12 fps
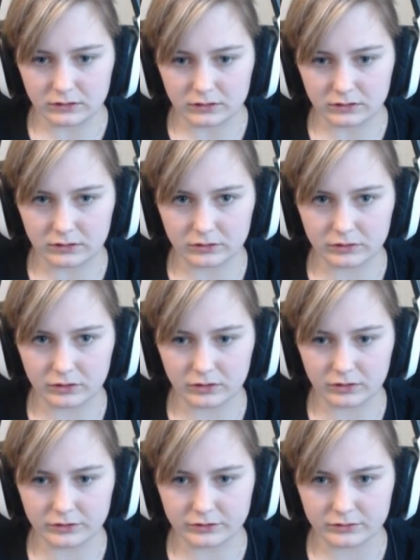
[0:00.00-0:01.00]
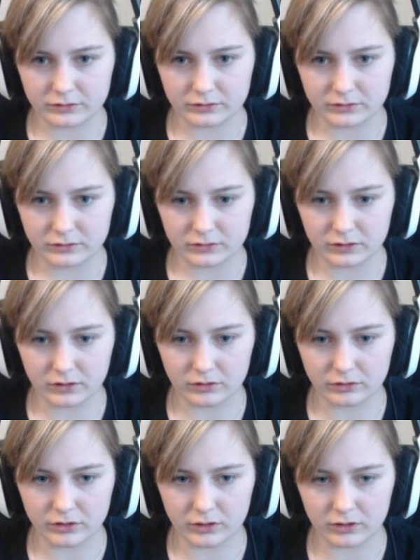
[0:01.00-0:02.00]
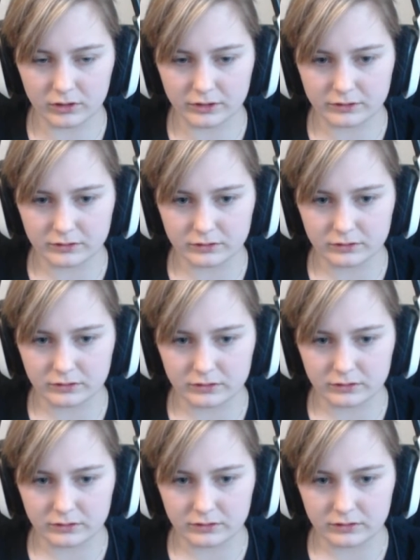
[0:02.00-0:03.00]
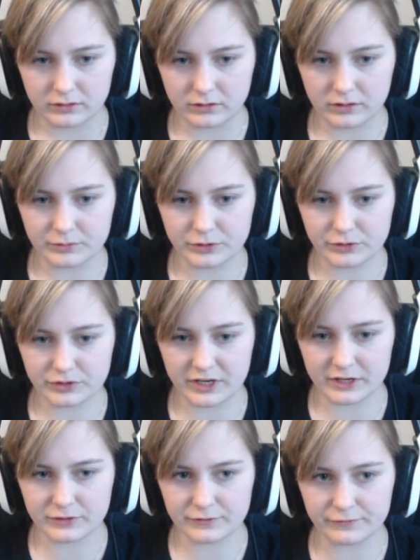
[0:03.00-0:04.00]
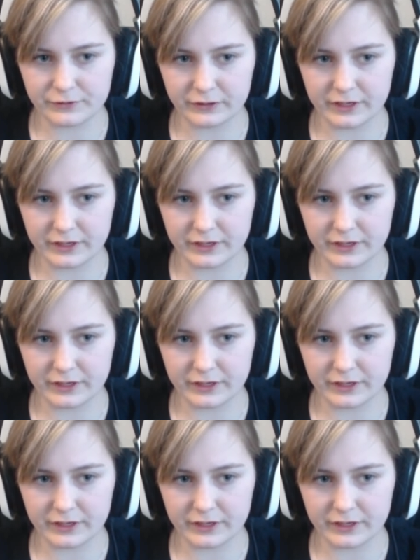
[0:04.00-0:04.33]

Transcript: Oh god. Oh god. I'm too scared to feel it.